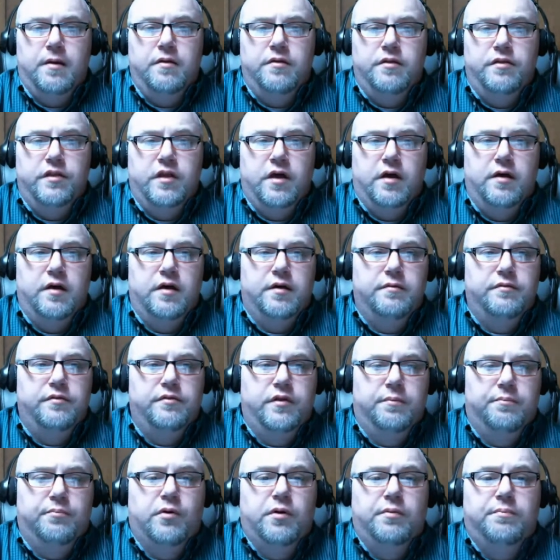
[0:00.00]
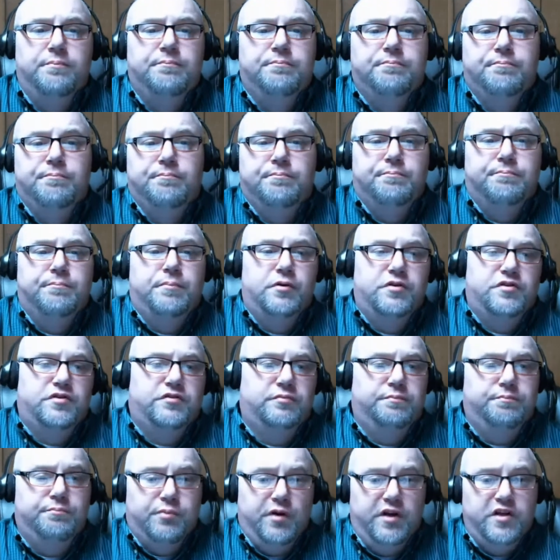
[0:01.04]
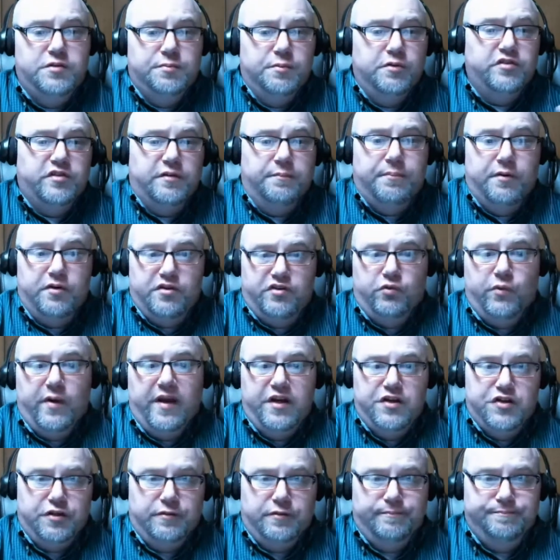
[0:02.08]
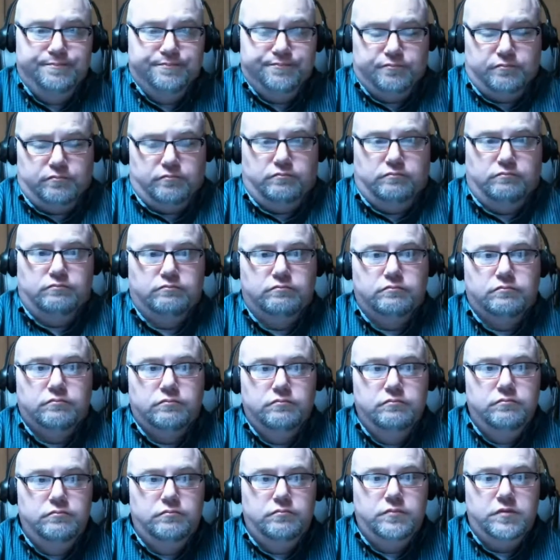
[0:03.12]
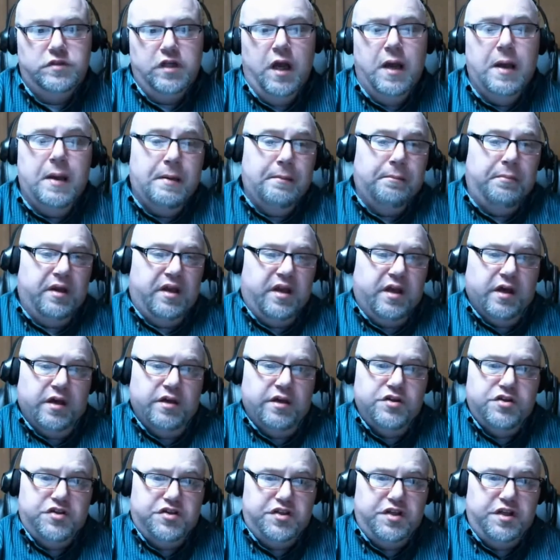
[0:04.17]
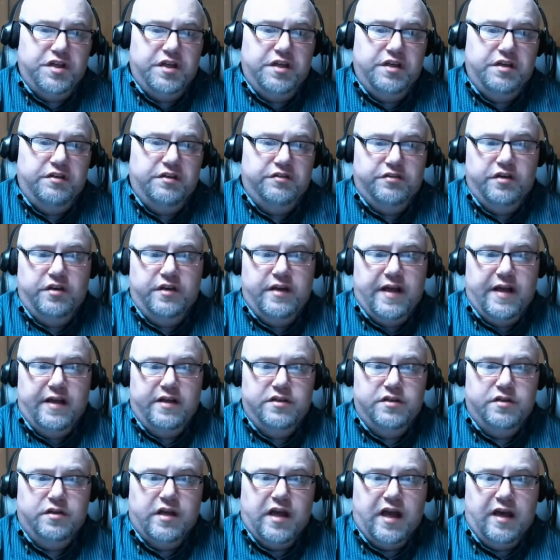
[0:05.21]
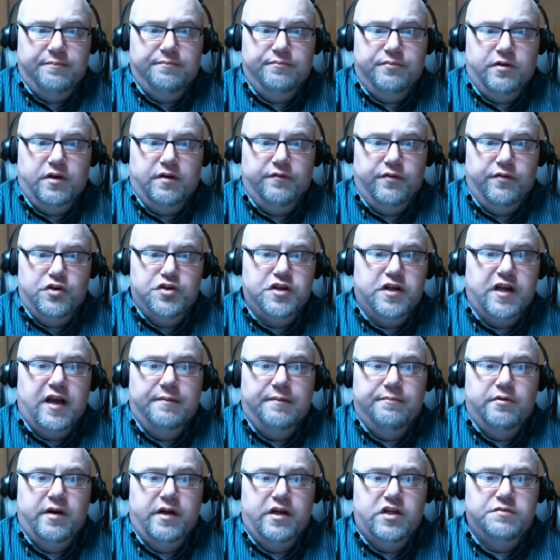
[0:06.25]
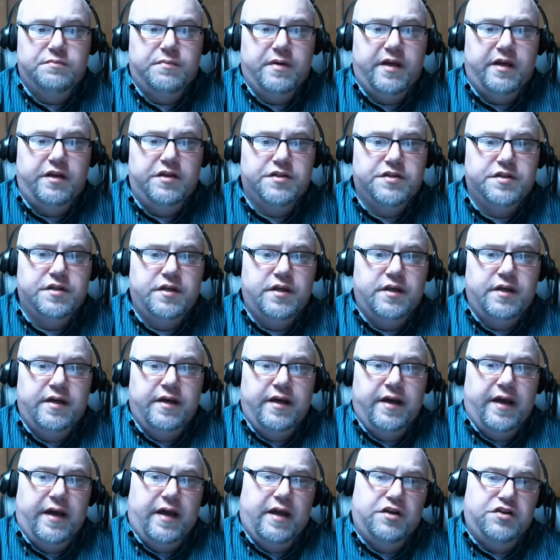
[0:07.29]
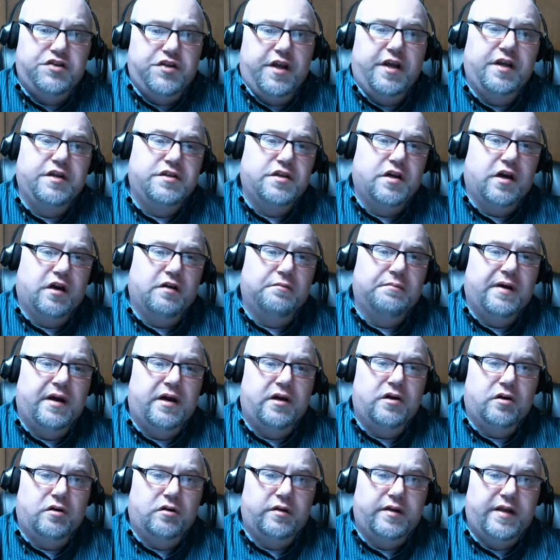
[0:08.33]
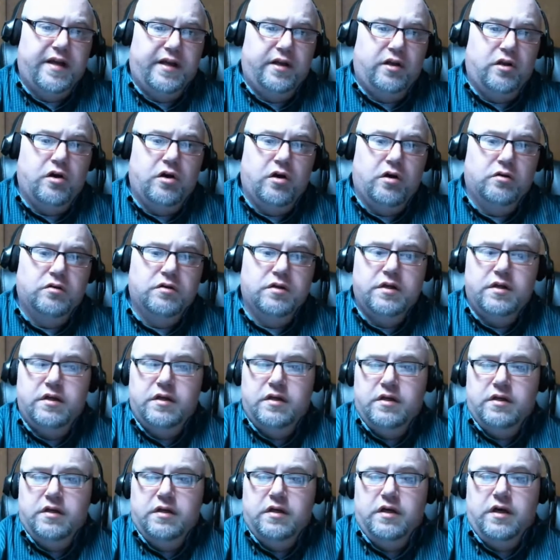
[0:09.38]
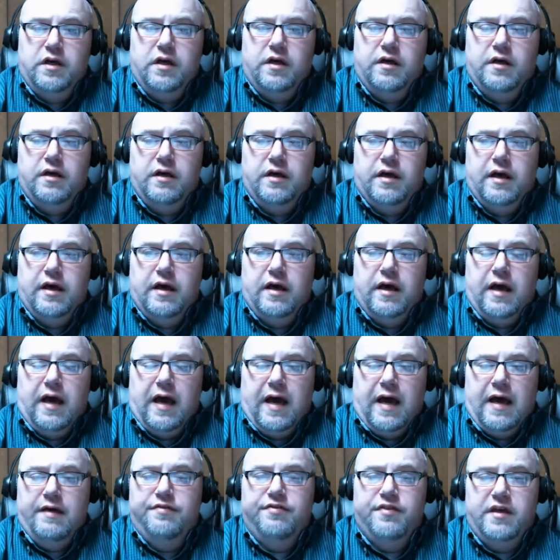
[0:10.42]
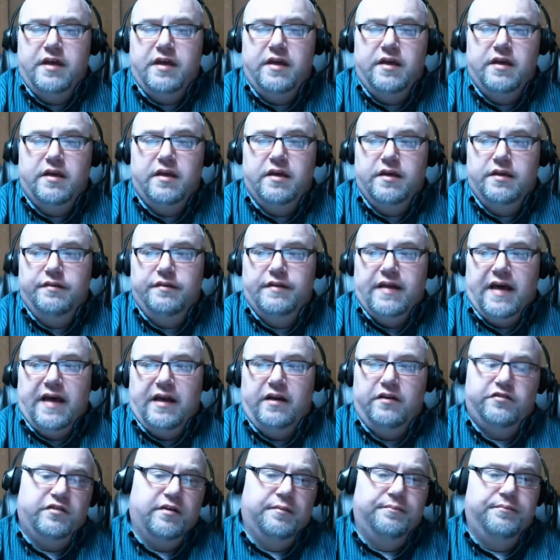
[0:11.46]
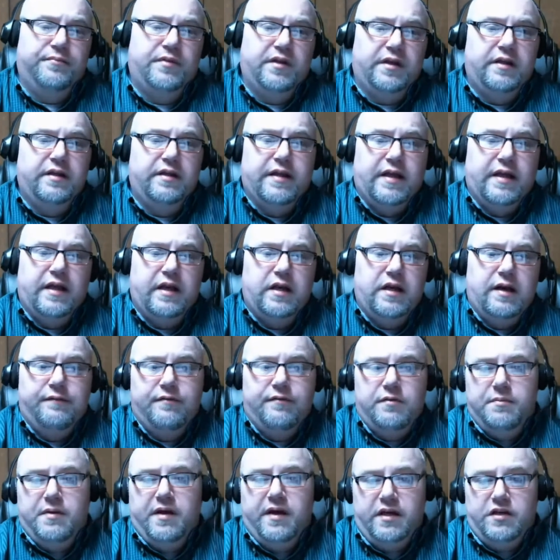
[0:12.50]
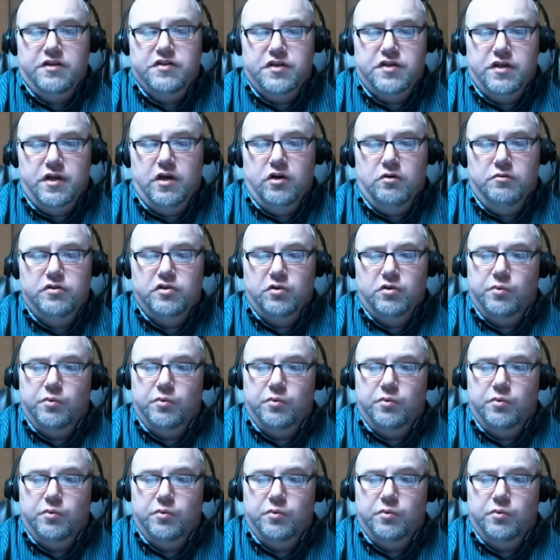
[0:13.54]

the principles of persuasion, because she is in that conversion copywriting space and she can talk about it all day long. I think that is something that everybody needs to know. So